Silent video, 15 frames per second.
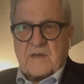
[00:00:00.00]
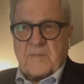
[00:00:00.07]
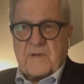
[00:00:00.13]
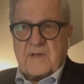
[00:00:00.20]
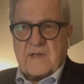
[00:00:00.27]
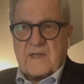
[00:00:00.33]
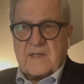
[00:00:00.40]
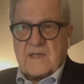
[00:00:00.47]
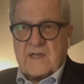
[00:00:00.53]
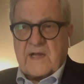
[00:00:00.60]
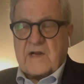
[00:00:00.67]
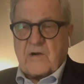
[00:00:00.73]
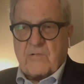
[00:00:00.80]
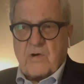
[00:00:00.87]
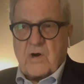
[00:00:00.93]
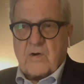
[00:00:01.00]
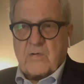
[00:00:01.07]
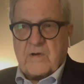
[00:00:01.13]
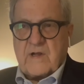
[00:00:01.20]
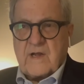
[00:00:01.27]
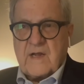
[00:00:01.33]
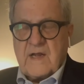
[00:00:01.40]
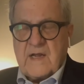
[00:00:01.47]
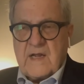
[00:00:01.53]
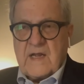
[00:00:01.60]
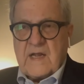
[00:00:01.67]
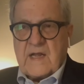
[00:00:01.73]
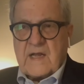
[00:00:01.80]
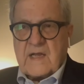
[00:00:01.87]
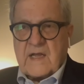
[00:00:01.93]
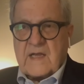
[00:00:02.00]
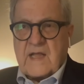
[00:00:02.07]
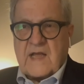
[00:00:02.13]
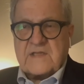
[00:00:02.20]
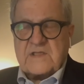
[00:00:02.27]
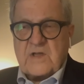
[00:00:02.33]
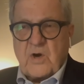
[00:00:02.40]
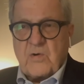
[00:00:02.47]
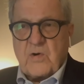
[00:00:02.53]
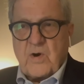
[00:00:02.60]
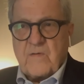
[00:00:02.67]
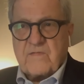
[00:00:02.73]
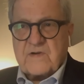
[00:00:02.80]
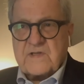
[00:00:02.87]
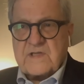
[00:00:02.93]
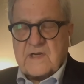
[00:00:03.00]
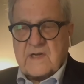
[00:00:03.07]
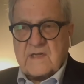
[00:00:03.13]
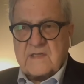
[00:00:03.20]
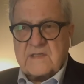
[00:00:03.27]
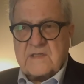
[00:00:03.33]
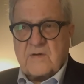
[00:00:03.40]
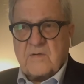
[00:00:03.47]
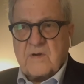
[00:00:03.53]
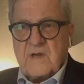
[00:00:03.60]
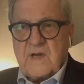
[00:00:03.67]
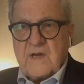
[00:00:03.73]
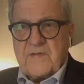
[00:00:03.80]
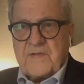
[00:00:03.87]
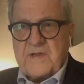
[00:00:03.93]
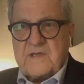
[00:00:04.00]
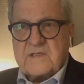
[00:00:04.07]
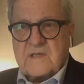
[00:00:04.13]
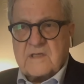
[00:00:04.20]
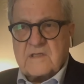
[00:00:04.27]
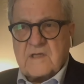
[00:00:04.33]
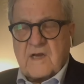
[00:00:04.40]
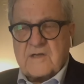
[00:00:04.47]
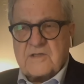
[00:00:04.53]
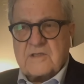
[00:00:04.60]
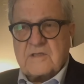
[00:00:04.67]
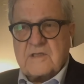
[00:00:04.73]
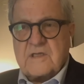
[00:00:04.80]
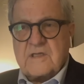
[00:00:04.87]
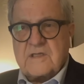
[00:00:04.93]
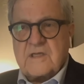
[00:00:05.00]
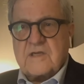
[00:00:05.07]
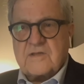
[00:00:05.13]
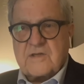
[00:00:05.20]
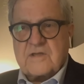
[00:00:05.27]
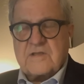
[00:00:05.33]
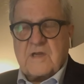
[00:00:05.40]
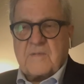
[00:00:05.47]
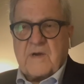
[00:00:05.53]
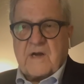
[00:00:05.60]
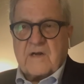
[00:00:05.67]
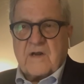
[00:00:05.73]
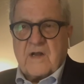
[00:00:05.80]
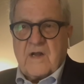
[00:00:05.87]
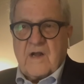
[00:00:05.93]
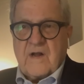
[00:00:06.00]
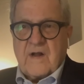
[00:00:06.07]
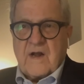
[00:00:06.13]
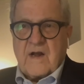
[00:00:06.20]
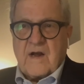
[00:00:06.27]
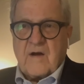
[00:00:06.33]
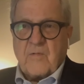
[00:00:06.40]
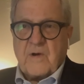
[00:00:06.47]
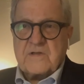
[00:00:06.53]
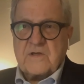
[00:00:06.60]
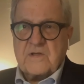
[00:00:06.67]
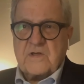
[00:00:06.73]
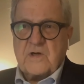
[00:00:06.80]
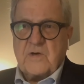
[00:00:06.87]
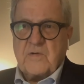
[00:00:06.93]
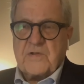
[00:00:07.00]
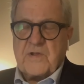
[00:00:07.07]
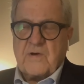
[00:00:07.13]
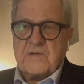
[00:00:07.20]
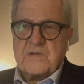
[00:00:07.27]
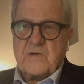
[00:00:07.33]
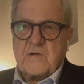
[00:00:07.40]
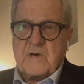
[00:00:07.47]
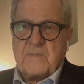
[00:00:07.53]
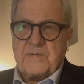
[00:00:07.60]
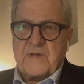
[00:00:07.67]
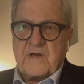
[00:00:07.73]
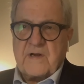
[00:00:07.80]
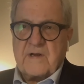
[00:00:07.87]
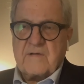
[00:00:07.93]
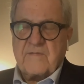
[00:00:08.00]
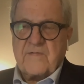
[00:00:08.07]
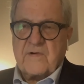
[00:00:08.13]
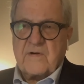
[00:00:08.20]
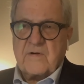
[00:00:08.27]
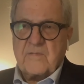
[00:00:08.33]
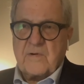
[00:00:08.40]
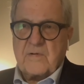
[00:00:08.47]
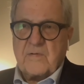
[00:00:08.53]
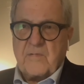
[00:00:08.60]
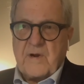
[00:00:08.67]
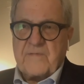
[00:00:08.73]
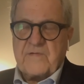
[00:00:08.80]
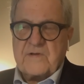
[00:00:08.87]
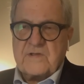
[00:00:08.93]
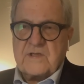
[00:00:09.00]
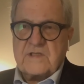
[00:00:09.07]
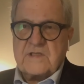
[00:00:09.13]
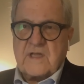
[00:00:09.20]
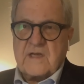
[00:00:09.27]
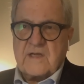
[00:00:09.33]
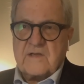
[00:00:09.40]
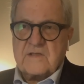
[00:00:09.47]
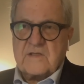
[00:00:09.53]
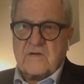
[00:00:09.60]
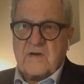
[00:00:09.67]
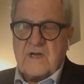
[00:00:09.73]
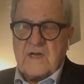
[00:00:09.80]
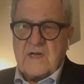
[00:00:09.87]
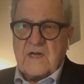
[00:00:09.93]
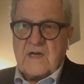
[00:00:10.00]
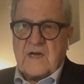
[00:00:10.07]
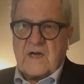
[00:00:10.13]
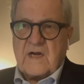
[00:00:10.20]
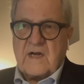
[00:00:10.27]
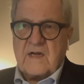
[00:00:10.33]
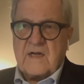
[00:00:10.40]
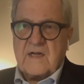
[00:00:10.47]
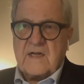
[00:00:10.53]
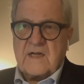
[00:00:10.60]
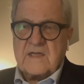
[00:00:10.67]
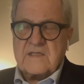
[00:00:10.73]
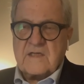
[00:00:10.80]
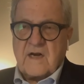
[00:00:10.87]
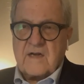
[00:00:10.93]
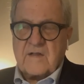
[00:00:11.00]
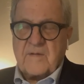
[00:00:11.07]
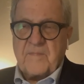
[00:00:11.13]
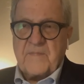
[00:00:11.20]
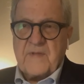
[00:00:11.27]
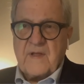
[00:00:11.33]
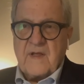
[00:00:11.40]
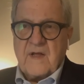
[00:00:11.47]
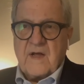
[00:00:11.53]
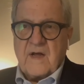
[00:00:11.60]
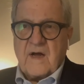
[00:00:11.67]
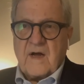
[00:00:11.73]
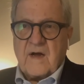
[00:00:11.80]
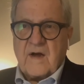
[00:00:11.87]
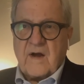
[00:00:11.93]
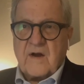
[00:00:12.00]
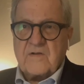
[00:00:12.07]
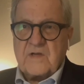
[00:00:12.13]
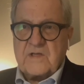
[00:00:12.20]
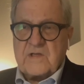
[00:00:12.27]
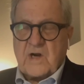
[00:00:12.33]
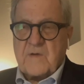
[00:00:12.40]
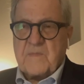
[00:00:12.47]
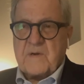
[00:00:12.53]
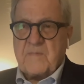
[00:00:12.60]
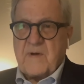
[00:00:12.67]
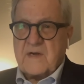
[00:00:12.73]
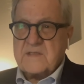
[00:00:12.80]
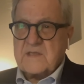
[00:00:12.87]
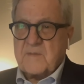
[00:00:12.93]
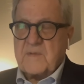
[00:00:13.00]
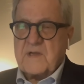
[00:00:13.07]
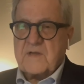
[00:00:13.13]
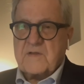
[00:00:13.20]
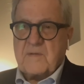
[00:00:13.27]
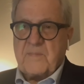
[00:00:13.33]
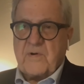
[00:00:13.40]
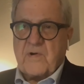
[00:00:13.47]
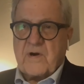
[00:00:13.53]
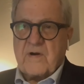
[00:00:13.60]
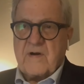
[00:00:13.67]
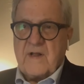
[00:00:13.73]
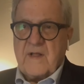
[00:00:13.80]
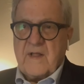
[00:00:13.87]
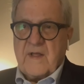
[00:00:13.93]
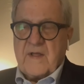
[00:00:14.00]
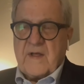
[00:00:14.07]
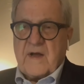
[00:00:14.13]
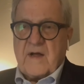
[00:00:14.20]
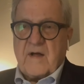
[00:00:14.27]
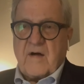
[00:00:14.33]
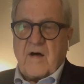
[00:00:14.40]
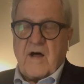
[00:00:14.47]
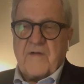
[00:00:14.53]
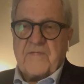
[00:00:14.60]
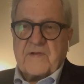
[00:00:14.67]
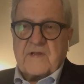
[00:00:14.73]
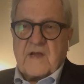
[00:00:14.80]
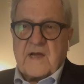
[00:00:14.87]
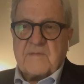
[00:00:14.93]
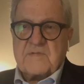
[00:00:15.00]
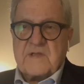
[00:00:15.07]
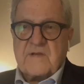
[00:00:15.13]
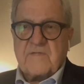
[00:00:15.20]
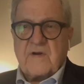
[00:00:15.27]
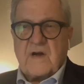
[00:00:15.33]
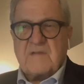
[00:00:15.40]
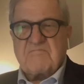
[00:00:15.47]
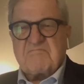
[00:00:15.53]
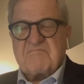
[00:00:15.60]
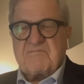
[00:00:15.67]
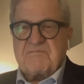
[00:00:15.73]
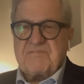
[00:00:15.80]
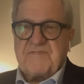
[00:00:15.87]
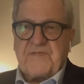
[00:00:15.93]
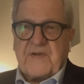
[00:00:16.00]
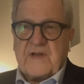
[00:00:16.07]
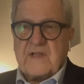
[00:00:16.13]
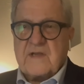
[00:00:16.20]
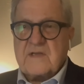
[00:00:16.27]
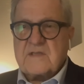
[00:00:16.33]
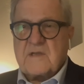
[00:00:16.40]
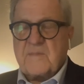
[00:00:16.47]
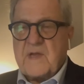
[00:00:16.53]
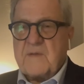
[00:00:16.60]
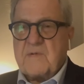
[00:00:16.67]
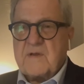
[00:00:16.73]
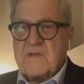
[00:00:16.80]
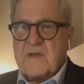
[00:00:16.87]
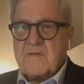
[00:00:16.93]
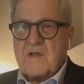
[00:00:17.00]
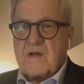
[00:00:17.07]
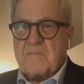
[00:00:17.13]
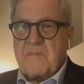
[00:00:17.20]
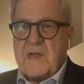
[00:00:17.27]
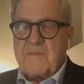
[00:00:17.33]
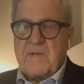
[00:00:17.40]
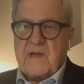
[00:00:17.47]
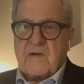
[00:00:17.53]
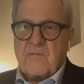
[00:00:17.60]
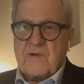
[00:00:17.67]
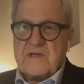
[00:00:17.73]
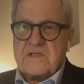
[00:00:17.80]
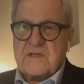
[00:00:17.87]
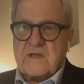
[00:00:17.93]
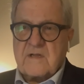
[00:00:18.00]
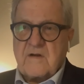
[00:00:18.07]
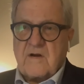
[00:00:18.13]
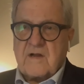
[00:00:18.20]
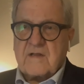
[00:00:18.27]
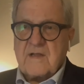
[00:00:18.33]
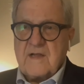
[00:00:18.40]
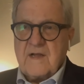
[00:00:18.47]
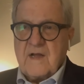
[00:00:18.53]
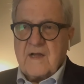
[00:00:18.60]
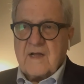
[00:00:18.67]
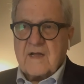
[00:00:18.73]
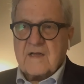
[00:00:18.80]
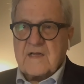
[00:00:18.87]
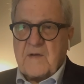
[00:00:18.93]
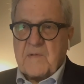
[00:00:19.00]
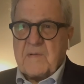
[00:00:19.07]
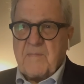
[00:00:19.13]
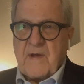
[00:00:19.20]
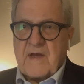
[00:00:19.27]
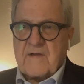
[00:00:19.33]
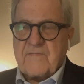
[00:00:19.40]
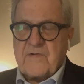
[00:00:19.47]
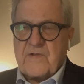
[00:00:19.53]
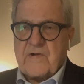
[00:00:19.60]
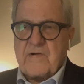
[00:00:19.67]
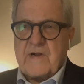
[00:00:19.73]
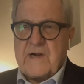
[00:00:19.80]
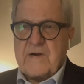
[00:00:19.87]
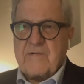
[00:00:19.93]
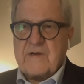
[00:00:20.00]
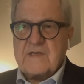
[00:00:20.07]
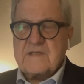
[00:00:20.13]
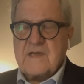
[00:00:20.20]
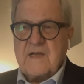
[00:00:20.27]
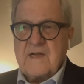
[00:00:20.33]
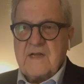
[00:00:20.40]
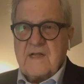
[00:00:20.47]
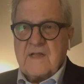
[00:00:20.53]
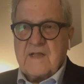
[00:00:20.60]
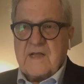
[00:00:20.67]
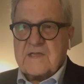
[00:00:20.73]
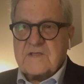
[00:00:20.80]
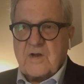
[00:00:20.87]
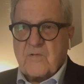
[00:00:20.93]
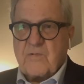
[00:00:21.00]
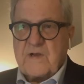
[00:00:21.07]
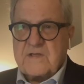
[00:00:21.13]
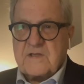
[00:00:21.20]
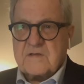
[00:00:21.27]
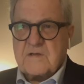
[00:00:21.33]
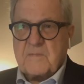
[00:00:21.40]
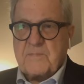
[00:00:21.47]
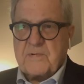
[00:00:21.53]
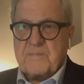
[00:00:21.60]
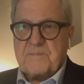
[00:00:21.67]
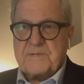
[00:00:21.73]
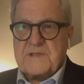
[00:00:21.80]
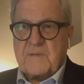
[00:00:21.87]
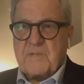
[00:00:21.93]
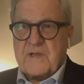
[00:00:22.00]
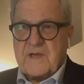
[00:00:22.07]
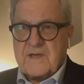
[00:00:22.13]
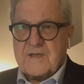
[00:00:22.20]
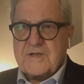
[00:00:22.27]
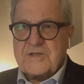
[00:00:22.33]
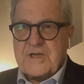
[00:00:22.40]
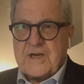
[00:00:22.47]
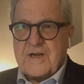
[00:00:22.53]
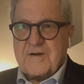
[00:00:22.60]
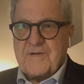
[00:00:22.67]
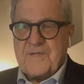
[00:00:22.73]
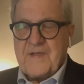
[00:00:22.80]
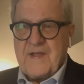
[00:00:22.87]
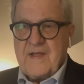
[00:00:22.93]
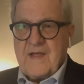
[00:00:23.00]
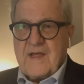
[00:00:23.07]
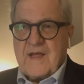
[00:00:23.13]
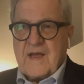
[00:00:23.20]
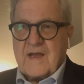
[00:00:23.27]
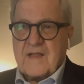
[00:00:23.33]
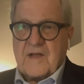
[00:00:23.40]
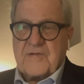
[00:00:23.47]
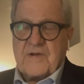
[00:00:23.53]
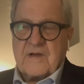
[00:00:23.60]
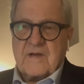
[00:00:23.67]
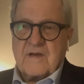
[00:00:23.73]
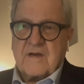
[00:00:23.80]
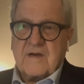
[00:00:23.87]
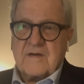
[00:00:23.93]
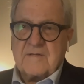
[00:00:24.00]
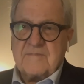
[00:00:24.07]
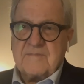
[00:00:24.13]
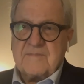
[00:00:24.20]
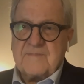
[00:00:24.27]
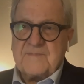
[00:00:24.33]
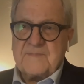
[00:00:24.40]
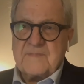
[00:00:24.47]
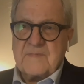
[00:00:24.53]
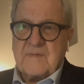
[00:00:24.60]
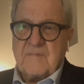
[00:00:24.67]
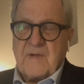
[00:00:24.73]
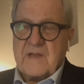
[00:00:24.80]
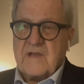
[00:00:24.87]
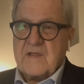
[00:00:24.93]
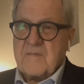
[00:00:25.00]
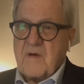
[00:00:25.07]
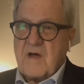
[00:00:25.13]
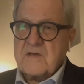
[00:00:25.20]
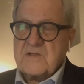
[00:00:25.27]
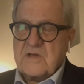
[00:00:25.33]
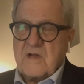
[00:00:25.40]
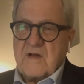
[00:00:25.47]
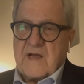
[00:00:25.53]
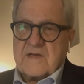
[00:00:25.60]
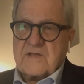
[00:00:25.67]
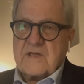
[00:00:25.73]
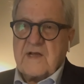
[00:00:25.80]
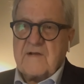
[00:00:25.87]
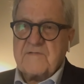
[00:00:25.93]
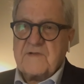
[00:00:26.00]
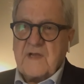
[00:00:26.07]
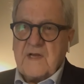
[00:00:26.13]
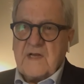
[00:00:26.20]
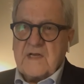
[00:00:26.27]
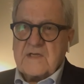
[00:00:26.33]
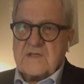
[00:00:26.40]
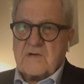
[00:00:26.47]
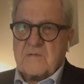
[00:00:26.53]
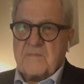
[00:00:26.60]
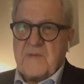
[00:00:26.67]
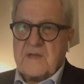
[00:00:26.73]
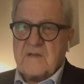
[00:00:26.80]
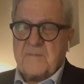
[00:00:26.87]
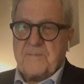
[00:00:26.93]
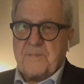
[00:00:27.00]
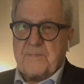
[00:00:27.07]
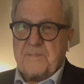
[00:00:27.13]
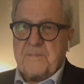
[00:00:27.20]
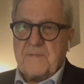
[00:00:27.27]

a little bit like a rogue. It, it has no oversight. So these discussion, decisions about uh, what to do with those who are applying for refugee status or uh, asylum uh, are determined by somebody at the border. oftentimes, they've got feelings that maybe they not may be at risk of not coming back for their hearings. There's no reason to put somebody in a jail and I think uh, many of them actually have certain mental